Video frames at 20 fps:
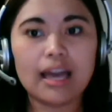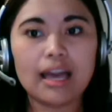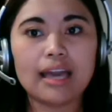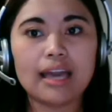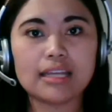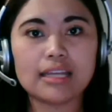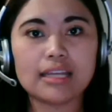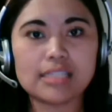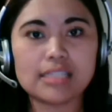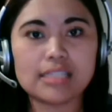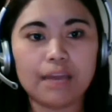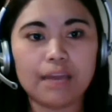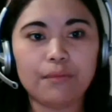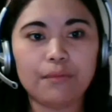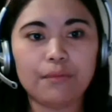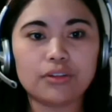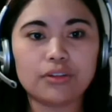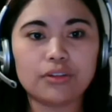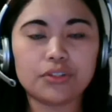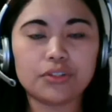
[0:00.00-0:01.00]
It is
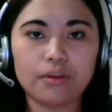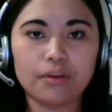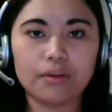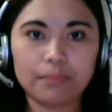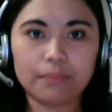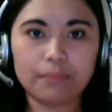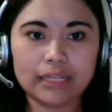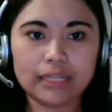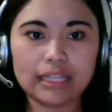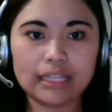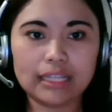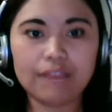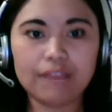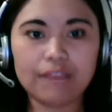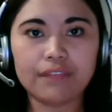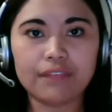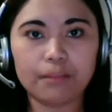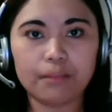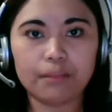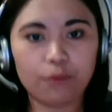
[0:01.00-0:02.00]
able to complete
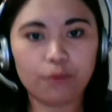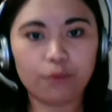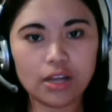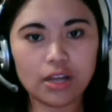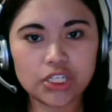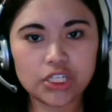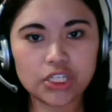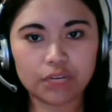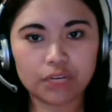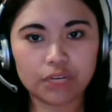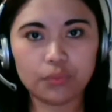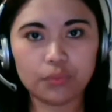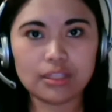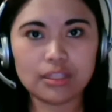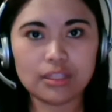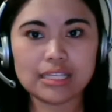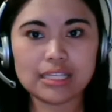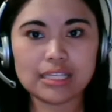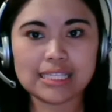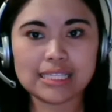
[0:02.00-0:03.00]
even a project with
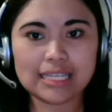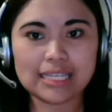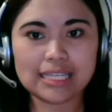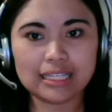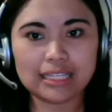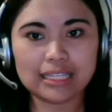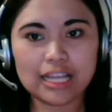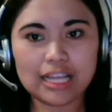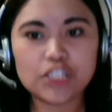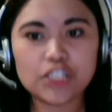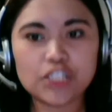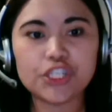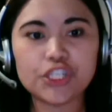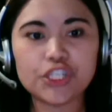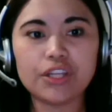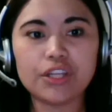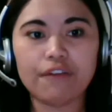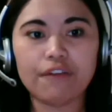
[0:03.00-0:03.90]
the designation